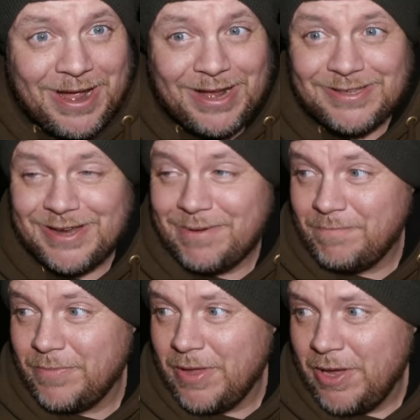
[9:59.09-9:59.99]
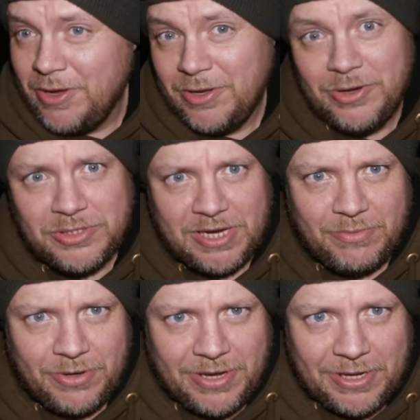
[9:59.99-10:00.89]
And you could say,
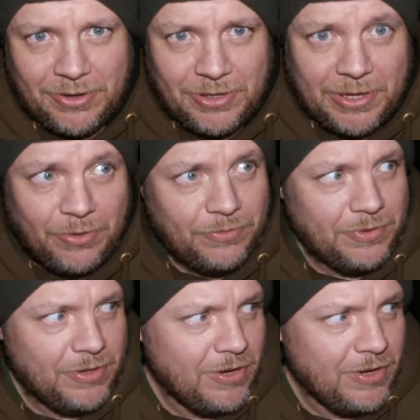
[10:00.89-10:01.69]
well, you had it early on.